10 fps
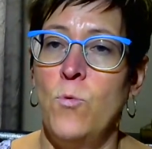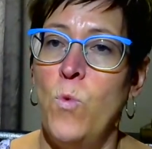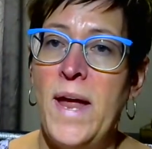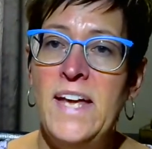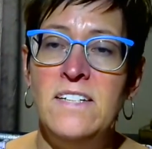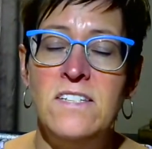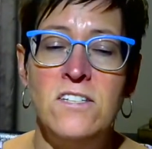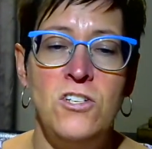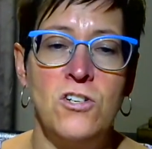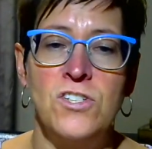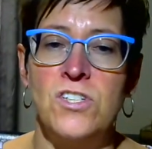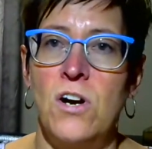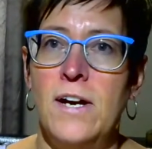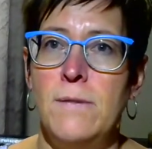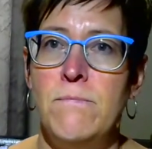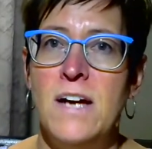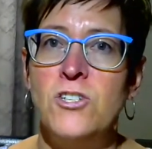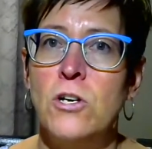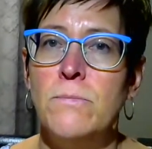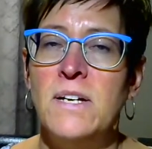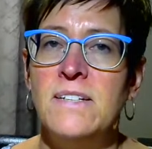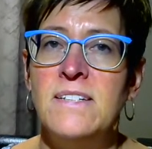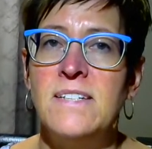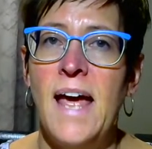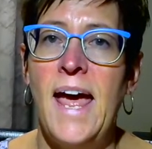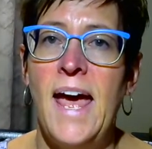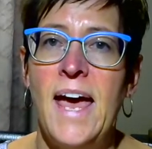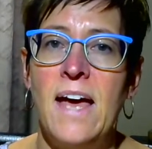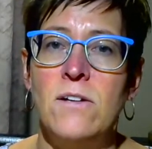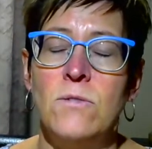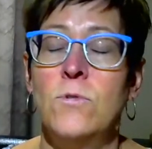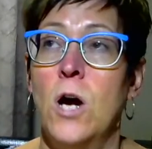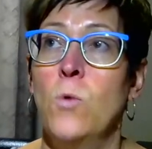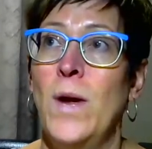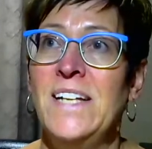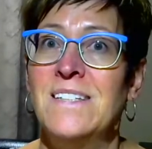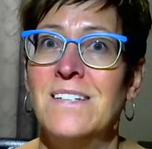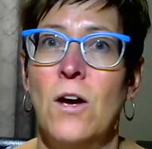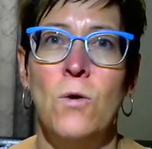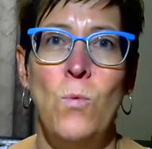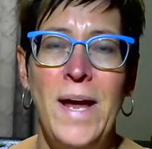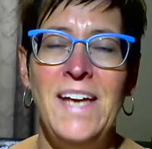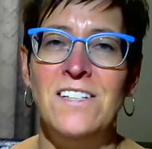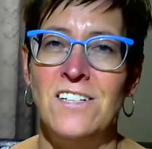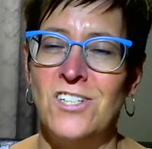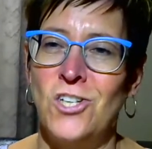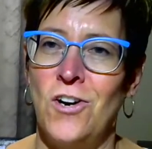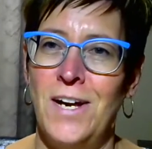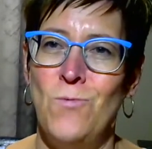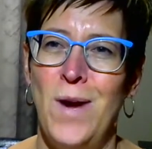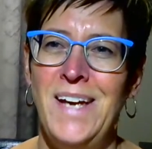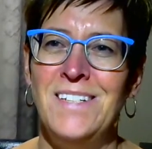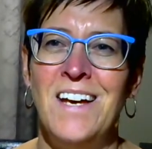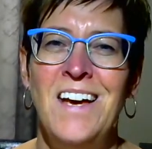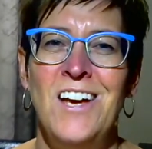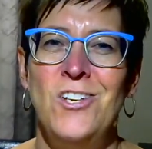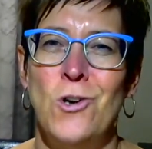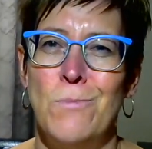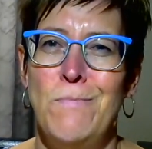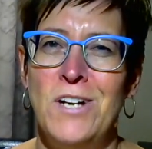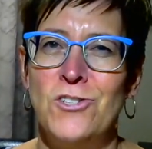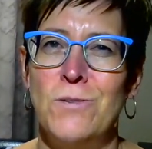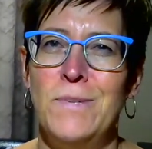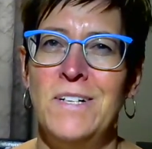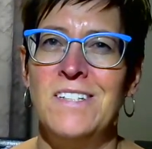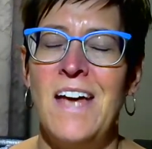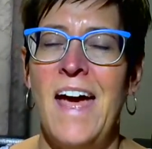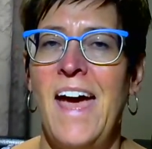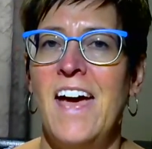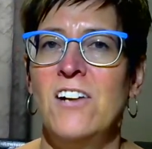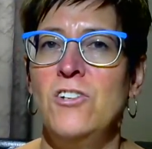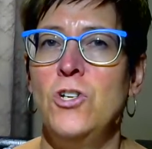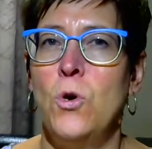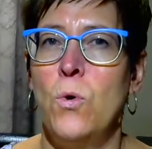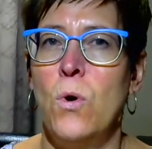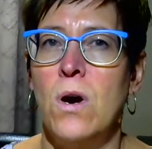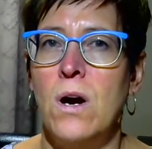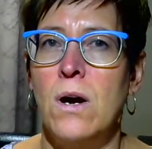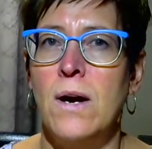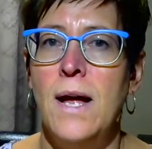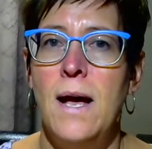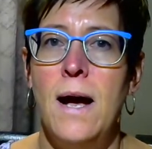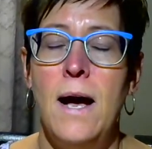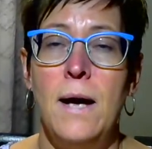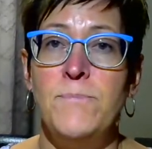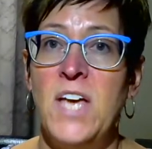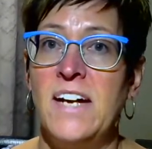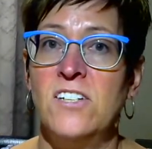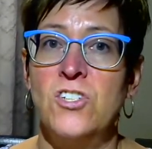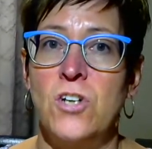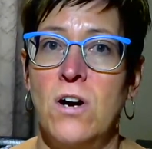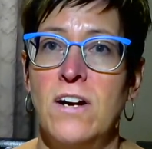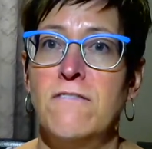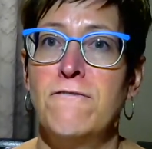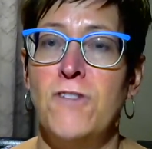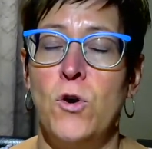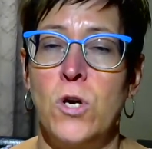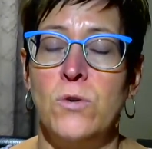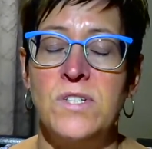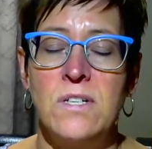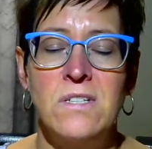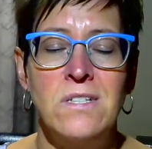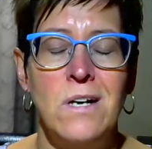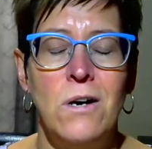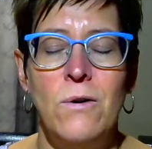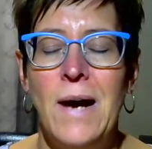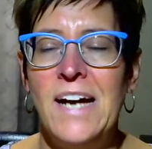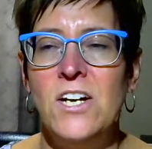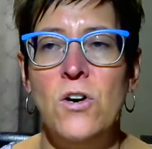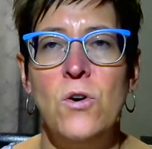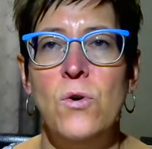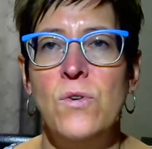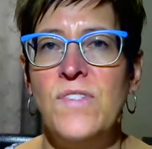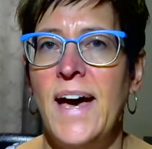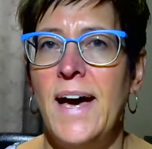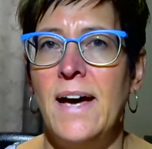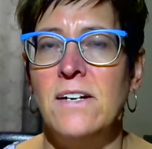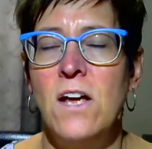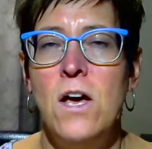weights, your starting measurements, and not weights, starting weight, your measurements, and your getting started photos. So I know that